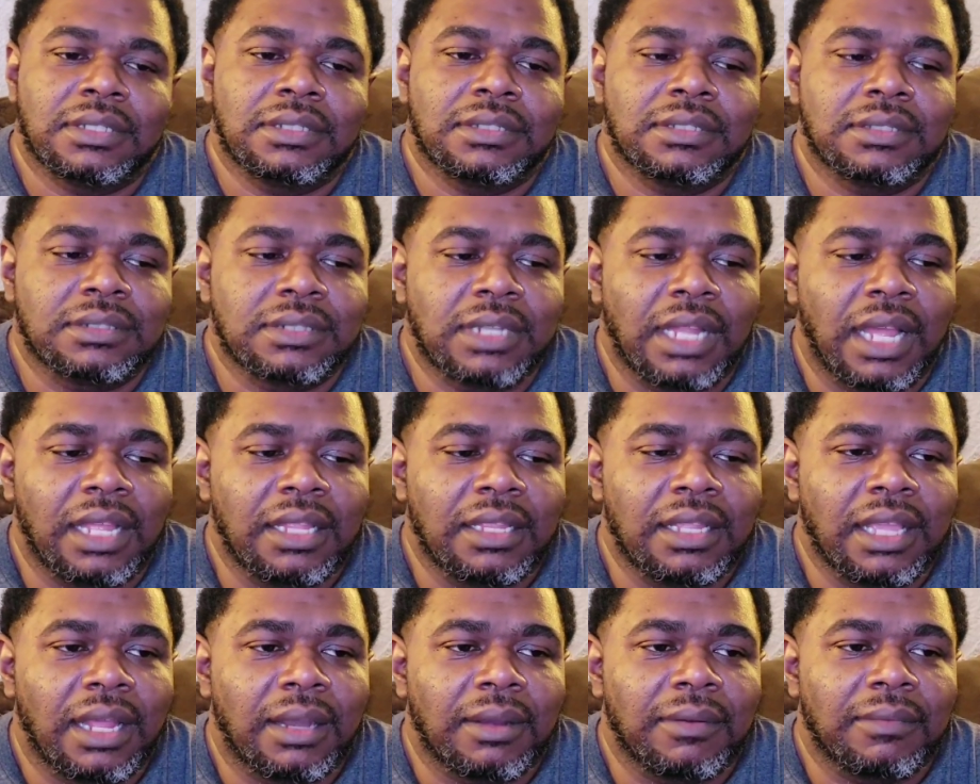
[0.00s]
So now
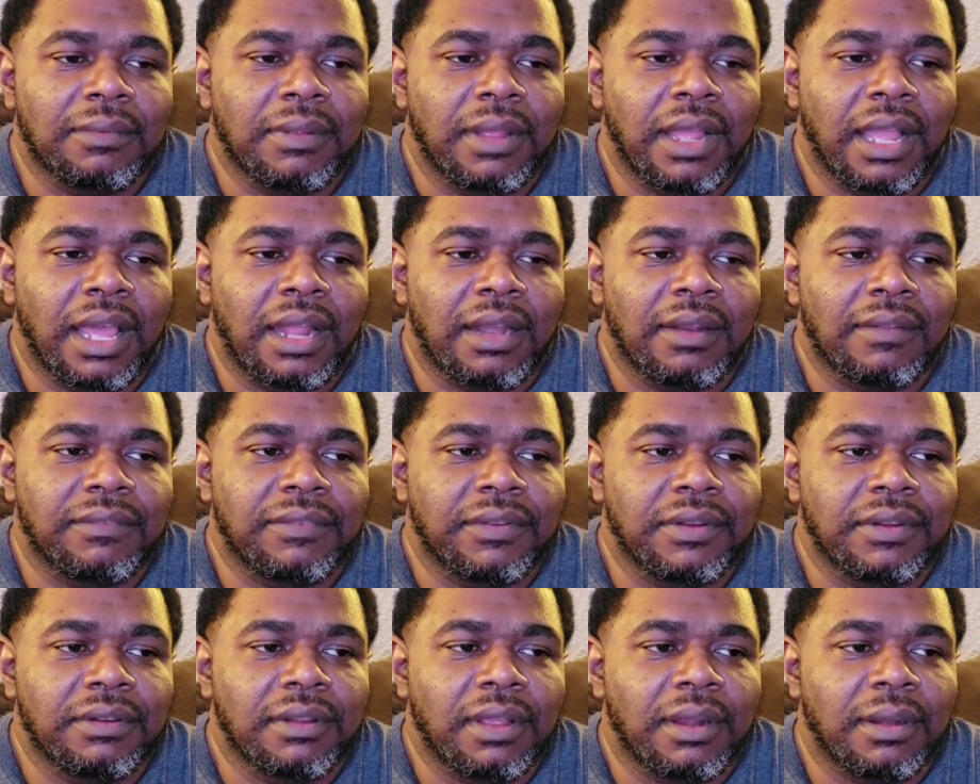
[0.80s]
I gotta
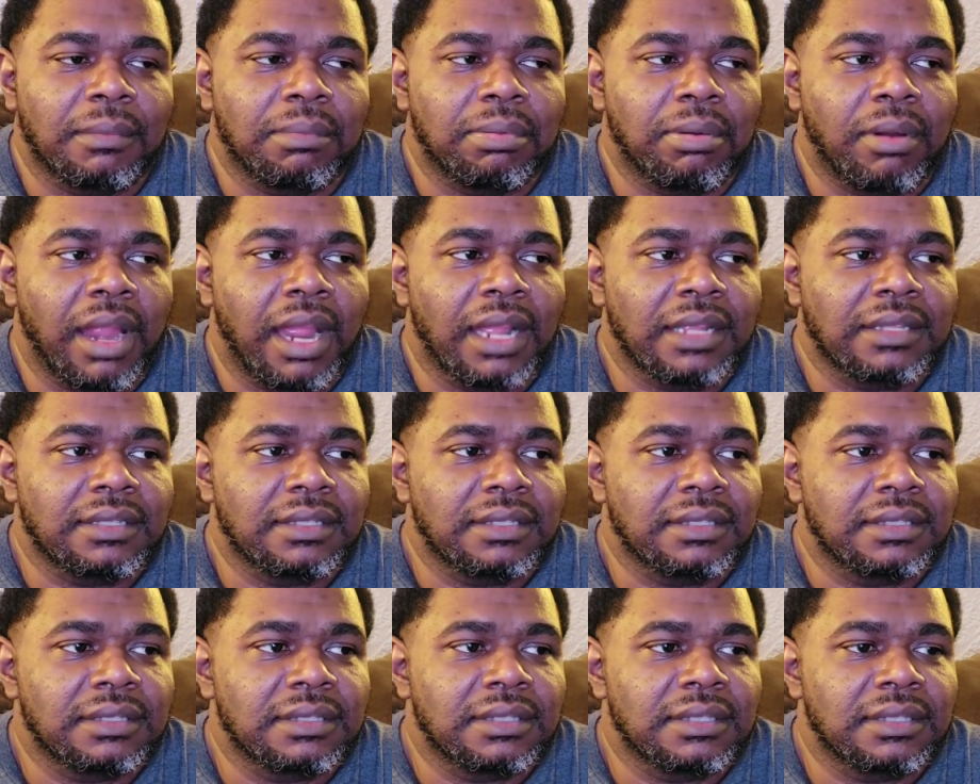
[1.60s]
figure out a
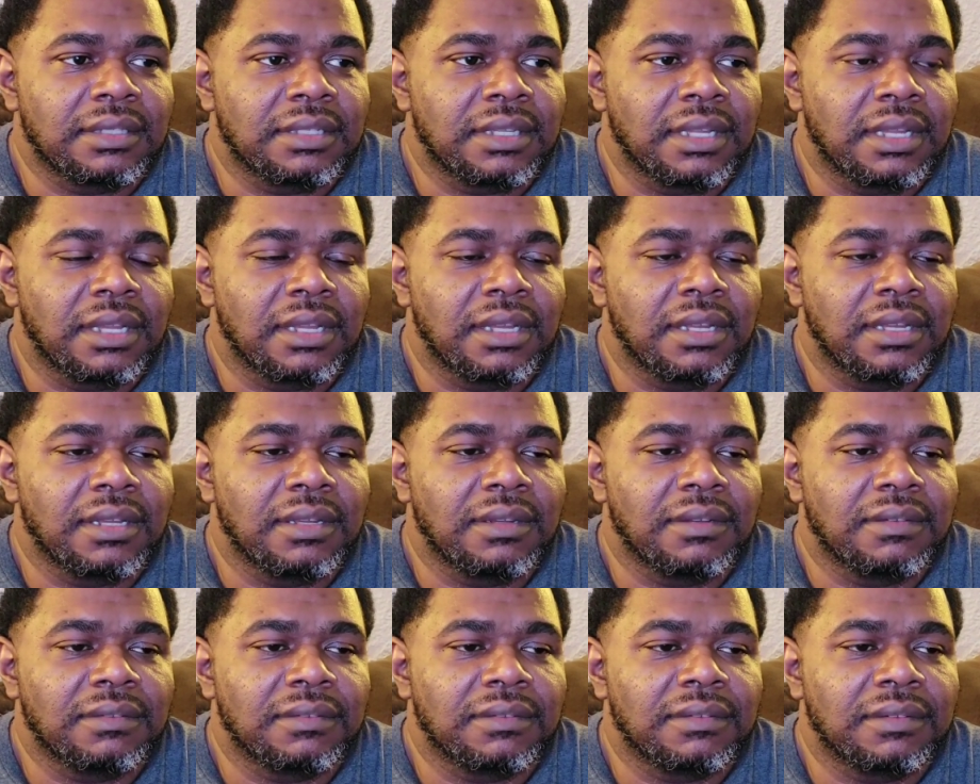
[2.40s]
practice
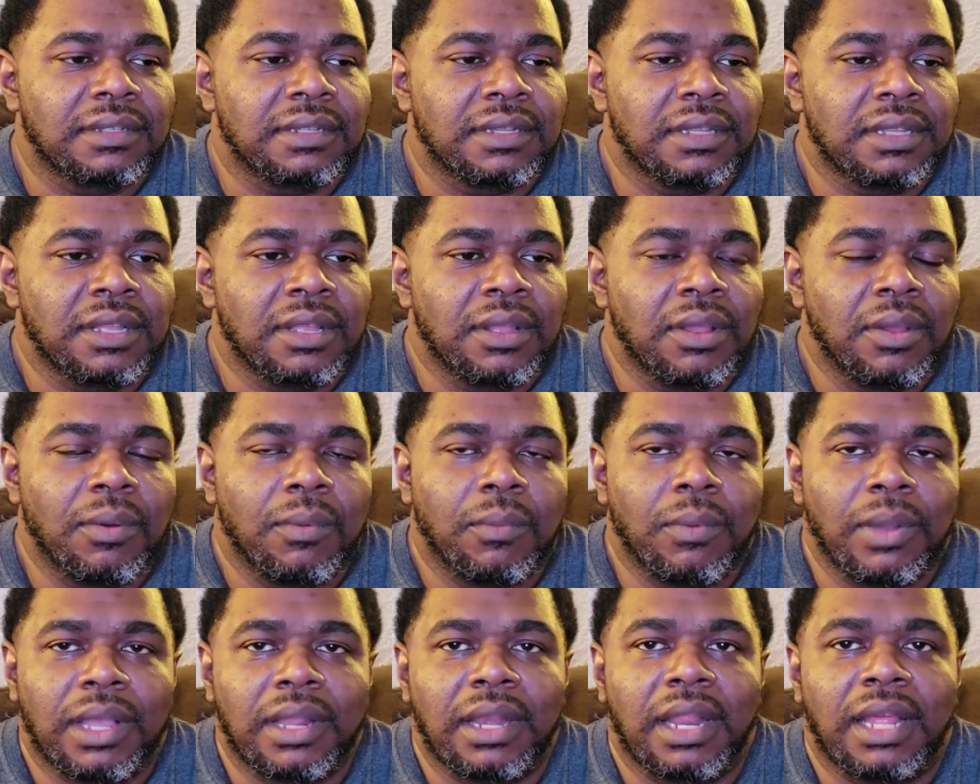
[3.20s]
of
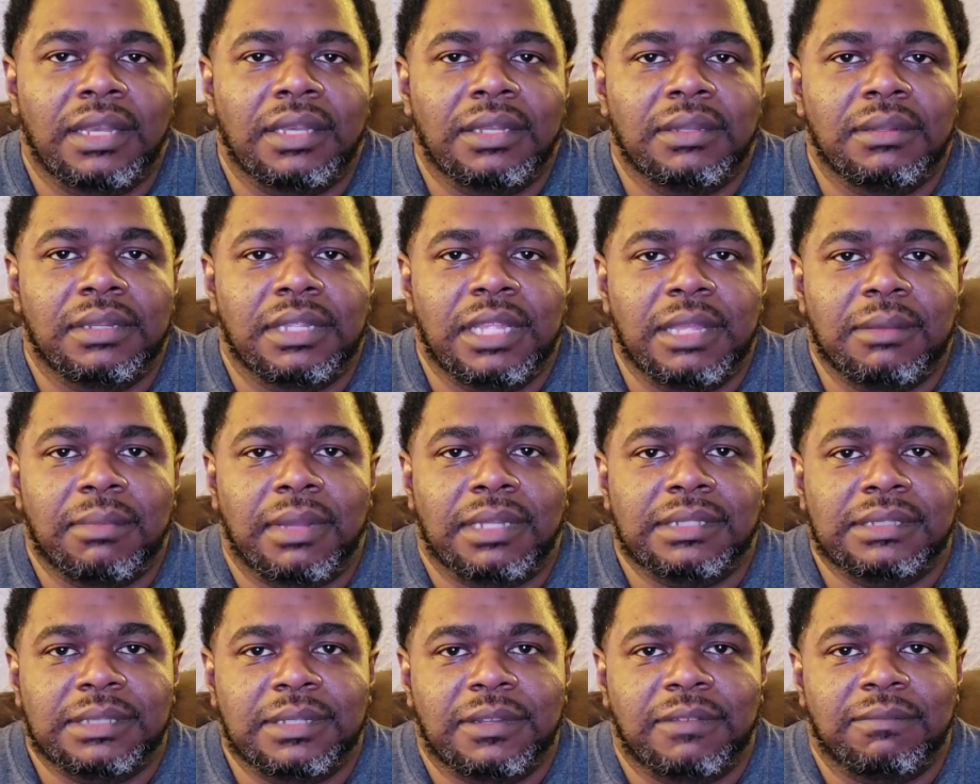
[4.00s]
what can I do to get
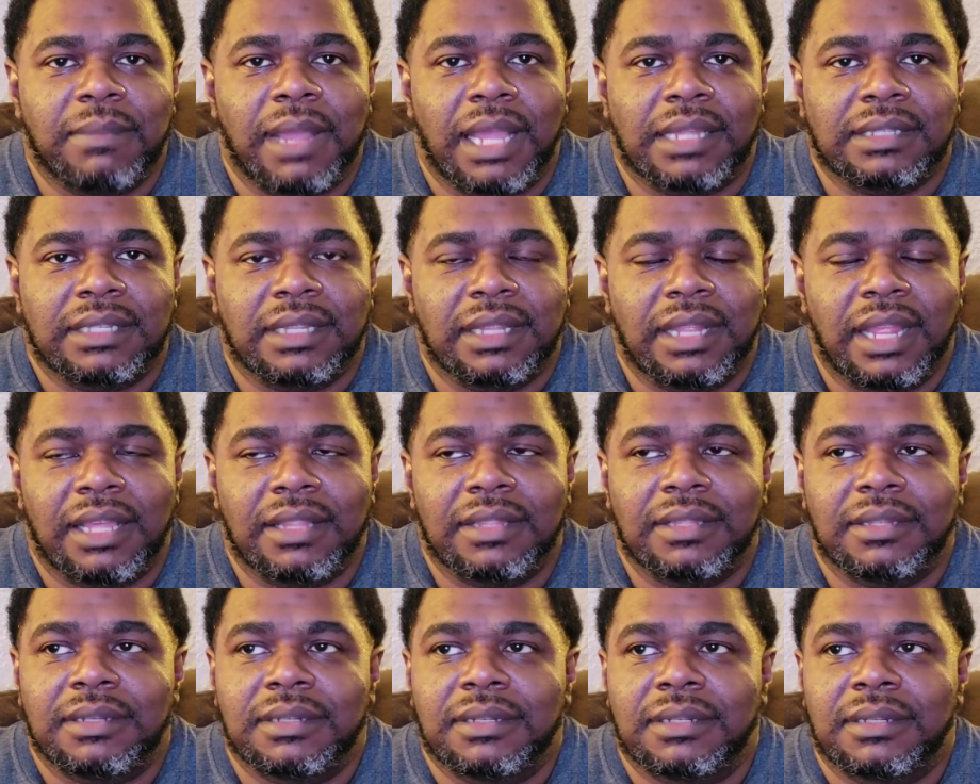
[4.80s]
myself back
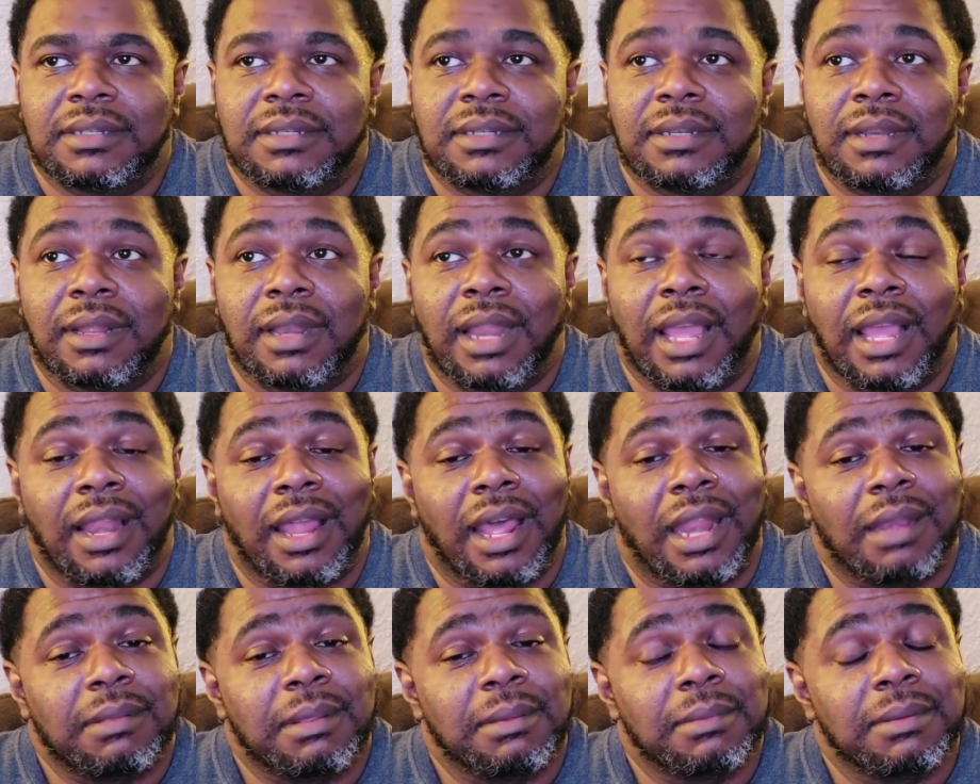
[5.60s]
together. You know, like a
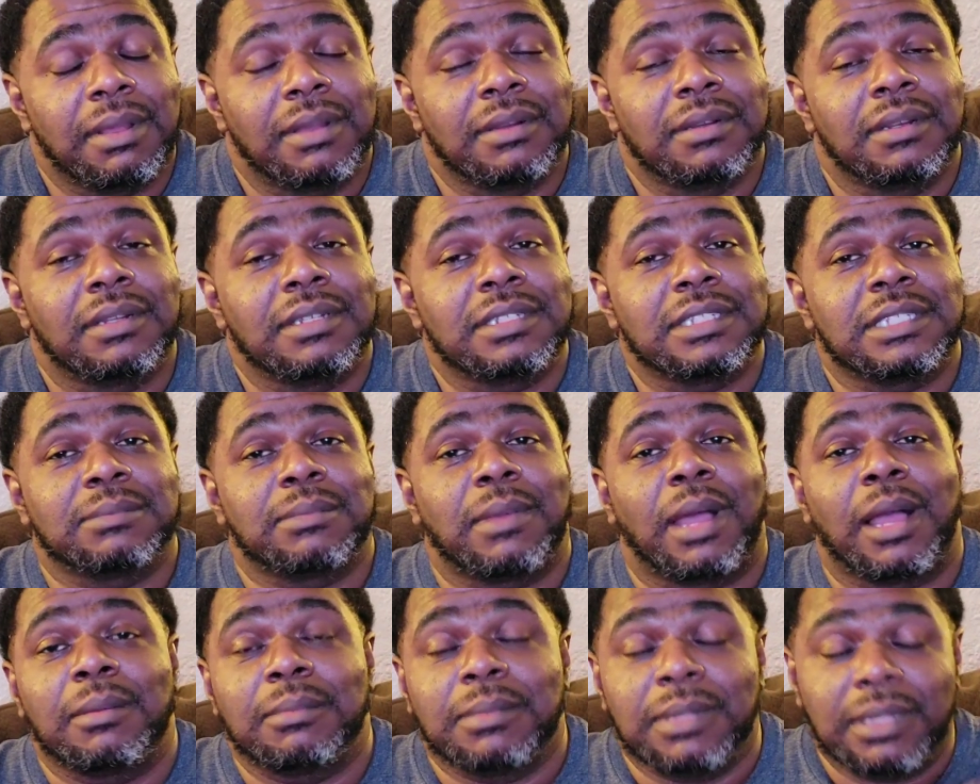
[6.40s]
lot of people don't know this
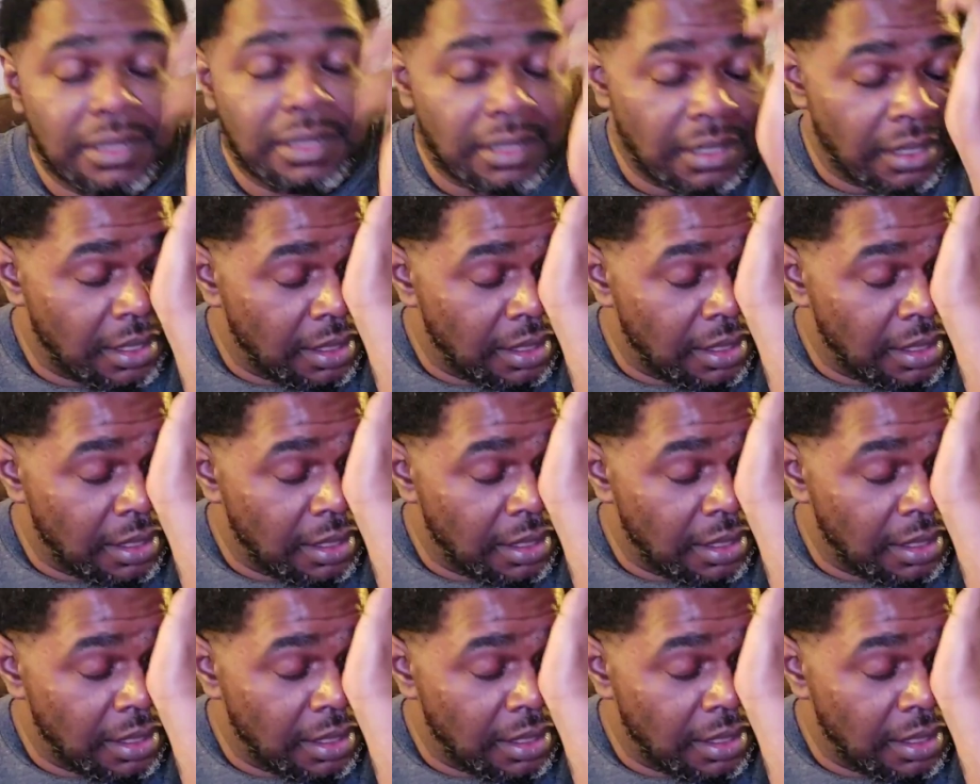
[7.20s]
about me.